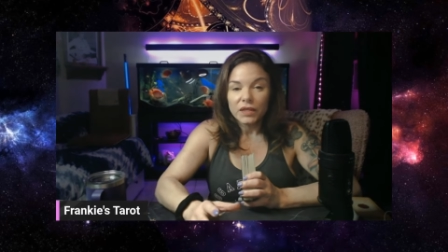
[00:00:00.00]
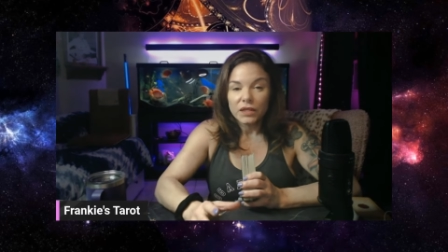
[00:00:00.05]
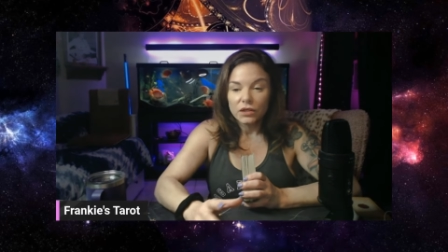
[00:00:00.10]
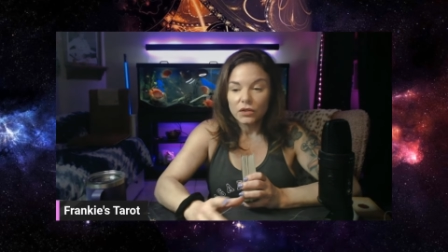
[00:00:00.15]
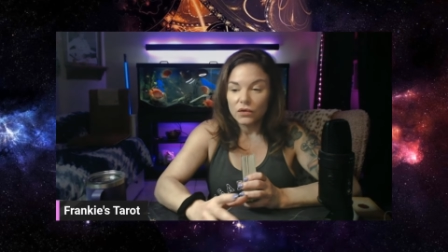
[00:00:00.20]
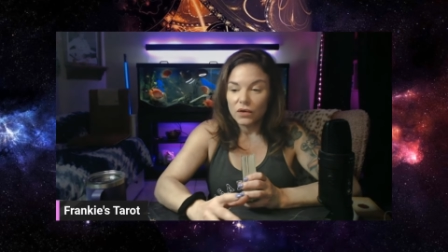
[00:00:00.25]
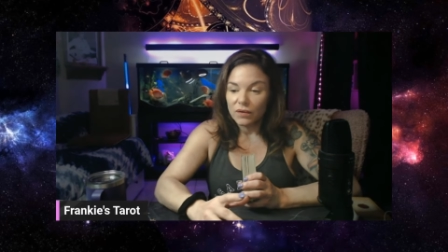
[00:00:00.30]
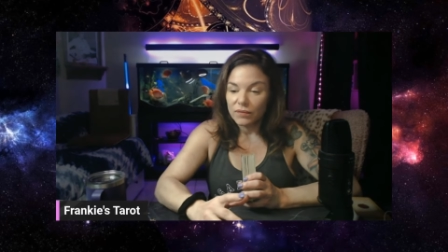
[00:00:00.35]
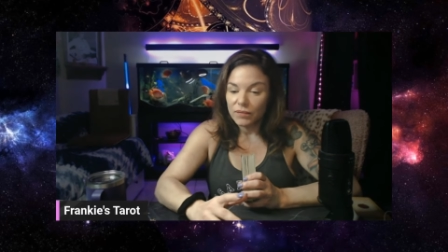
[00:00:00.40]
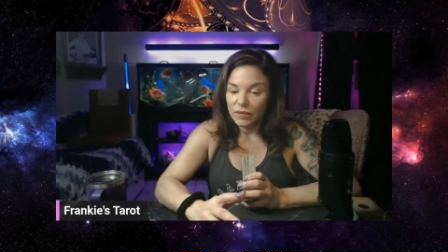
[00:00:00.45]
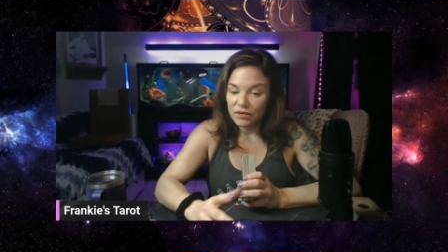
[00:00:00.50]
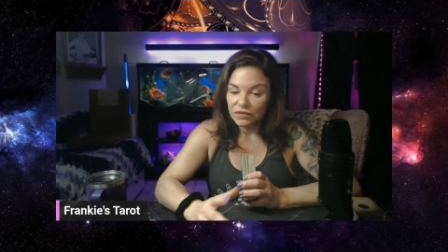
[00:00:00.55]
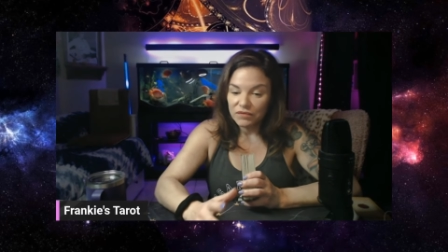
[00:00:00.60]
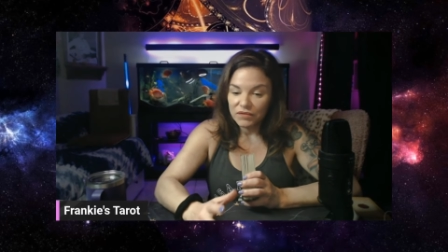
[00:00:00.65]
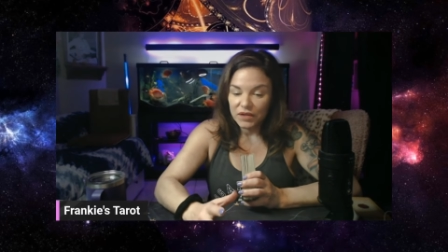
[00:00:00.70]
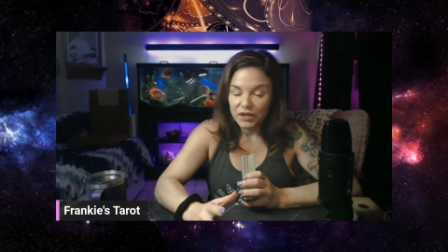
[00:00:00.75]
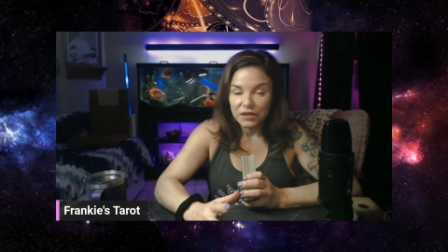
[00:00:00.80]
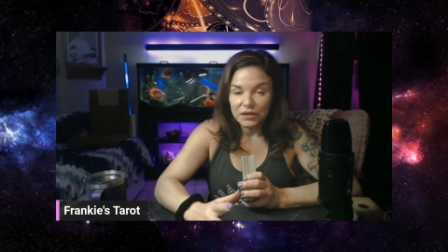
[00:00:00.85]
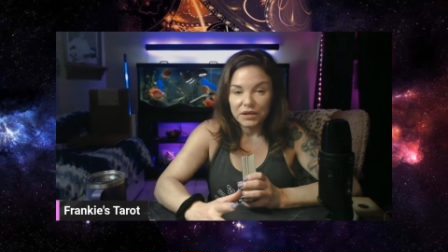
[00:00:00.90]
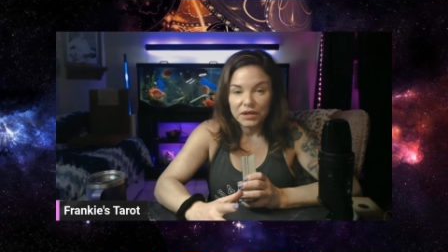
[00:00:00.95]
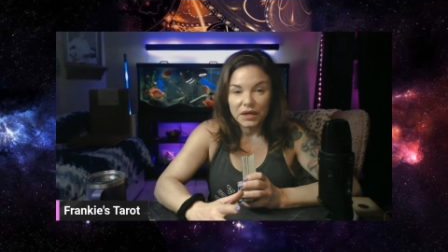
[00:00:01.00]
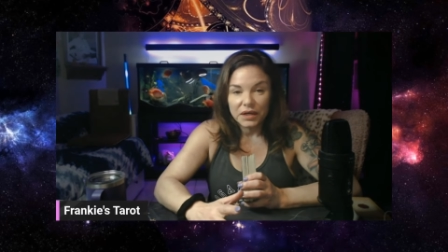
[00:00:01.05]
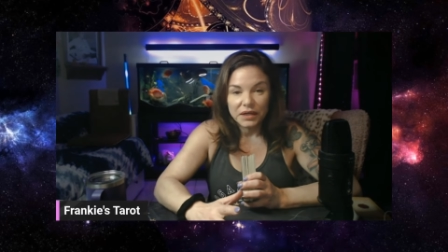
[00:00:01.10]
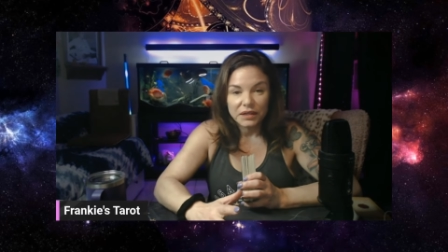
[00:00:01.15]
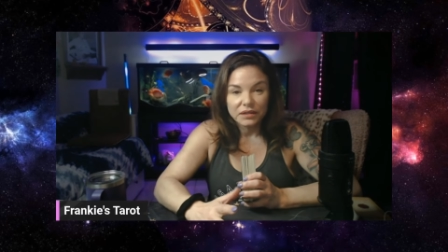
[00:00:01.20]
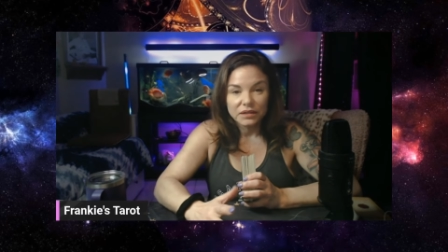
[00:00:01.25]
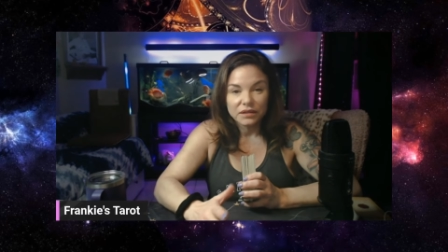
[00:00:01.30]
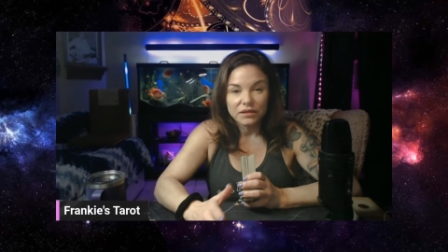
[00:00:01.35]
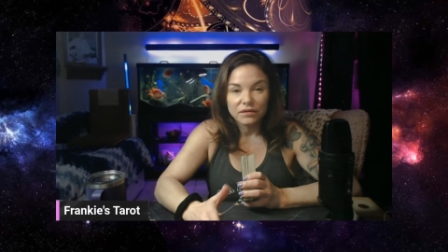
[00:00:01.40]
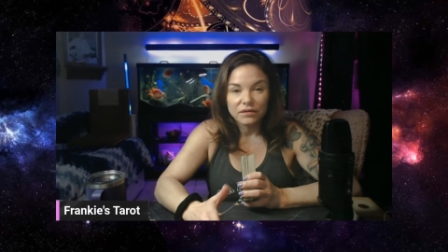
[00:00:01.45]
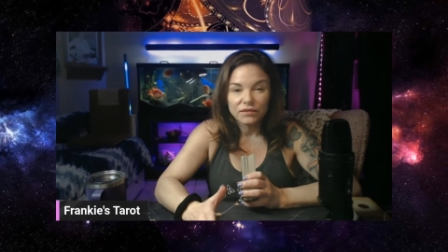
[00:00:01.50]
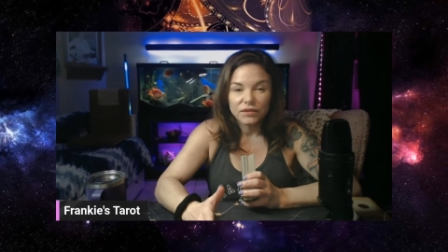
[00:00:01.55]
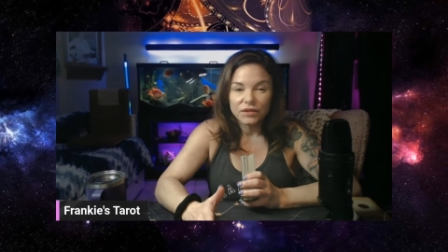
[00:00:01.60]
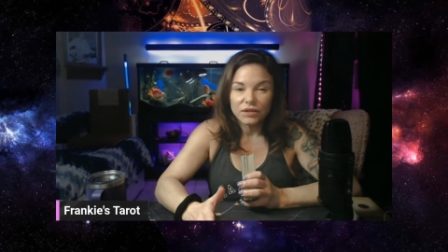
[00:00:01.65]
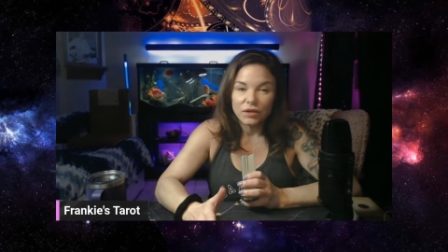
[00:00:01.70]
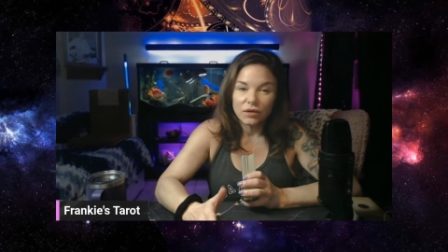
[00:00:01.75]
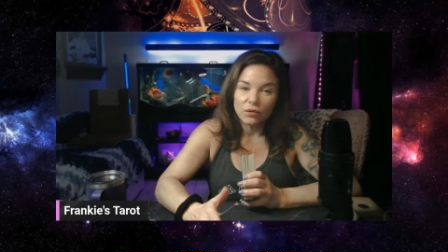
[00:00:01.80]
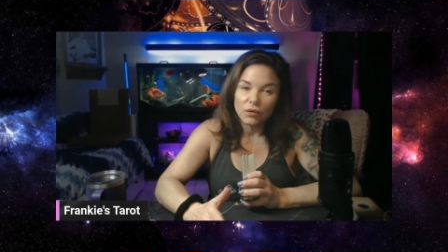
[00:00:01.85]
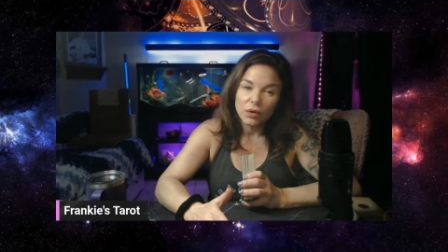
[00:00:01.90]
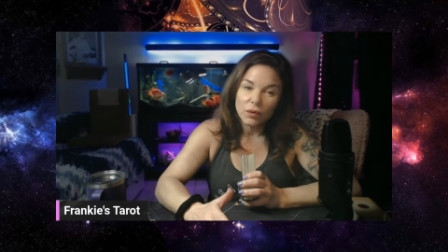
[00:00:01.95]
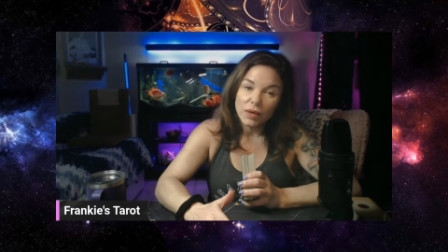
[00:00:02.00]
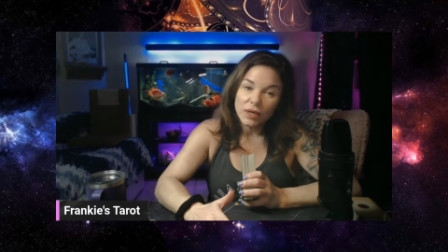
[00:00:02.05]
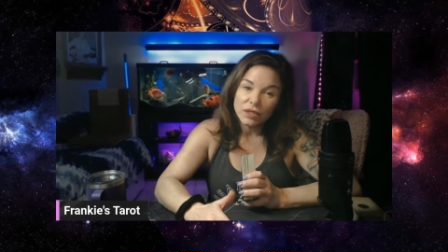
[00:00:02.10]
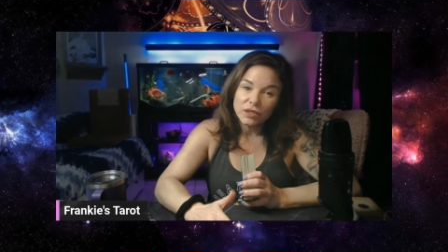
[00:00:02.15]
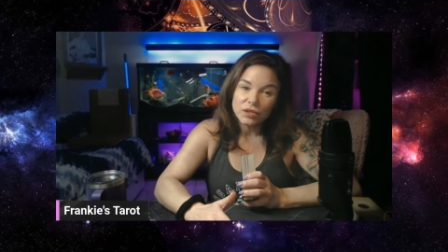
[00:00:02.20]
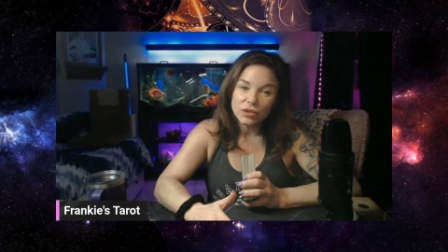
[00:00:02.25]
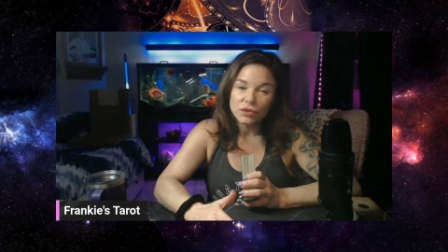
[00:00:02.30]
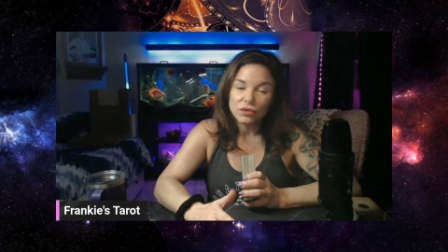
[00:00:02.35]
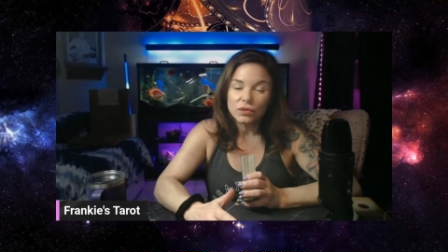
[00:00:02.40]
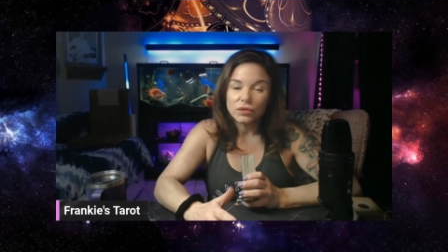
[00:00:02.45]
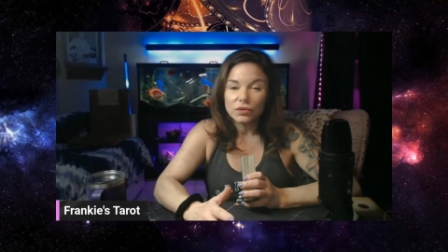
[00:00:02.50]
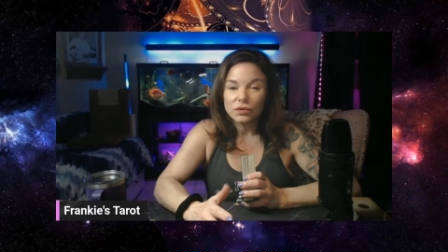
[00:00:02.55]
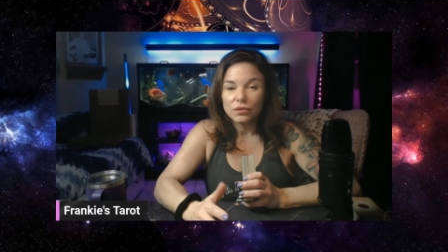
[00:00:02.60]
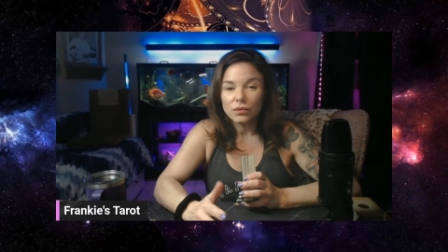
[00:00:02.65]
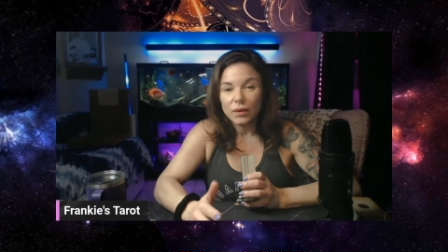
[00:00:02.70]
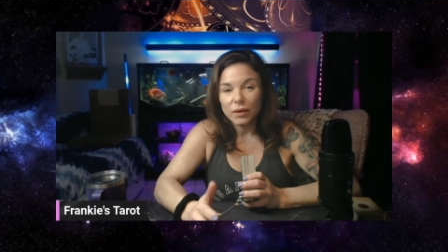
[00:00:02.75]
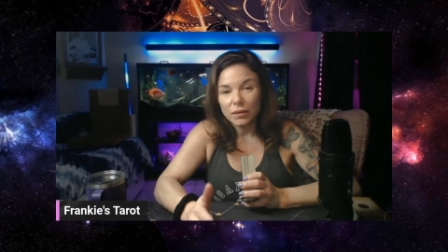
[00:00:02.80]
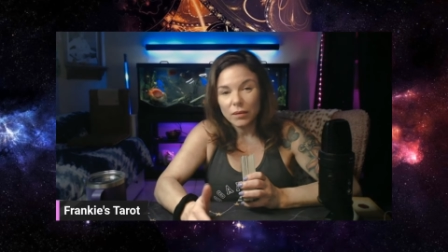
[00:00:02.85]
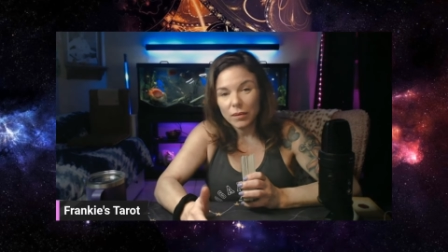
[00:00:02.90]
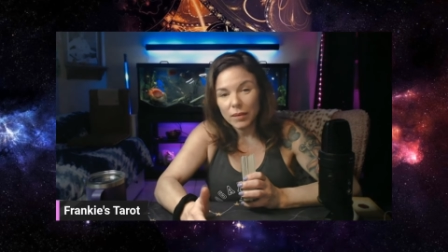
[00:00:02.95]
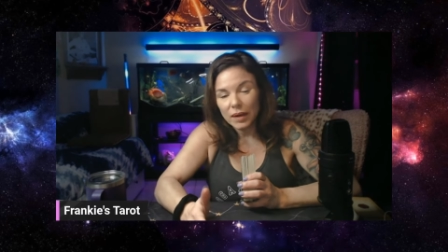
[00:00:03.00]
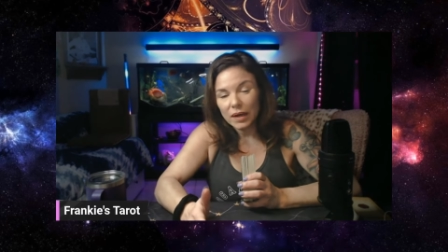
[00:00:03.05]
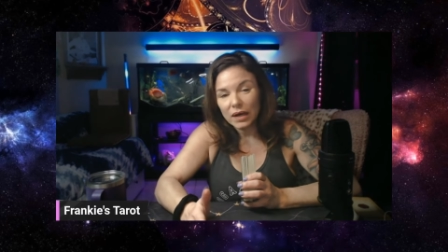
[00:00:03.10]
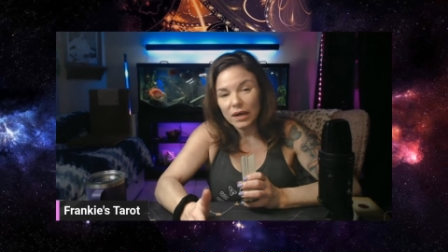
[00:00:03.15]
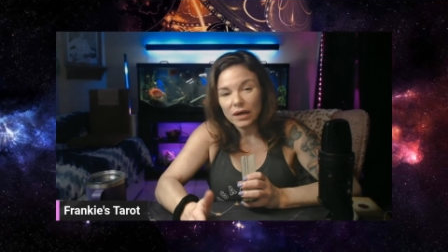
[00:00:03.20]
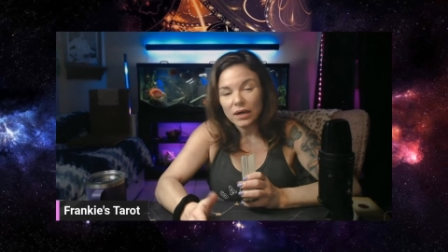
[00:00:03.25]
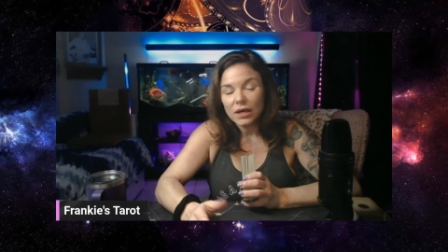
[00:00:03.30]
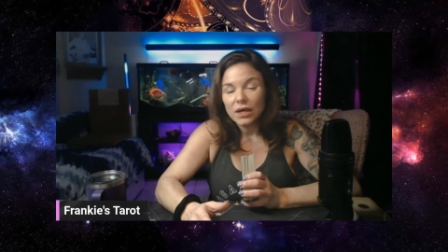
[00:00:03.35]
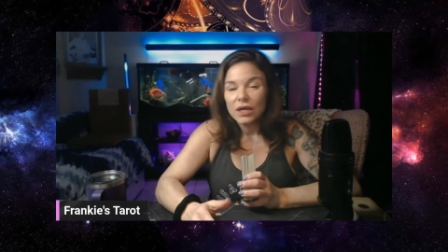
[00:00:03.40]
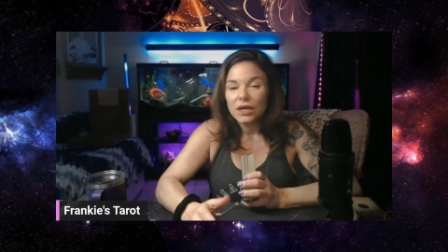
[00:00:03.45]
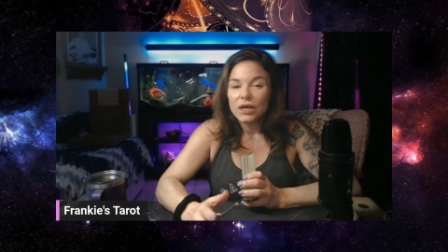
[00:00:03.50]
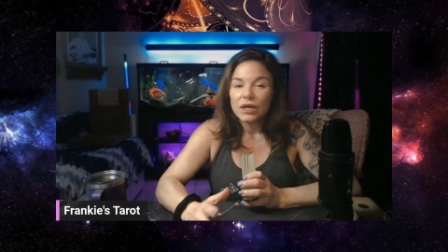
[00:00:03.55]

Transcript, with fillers: you have been feeling kind of, you know, what do I do? Blah, blah, blah.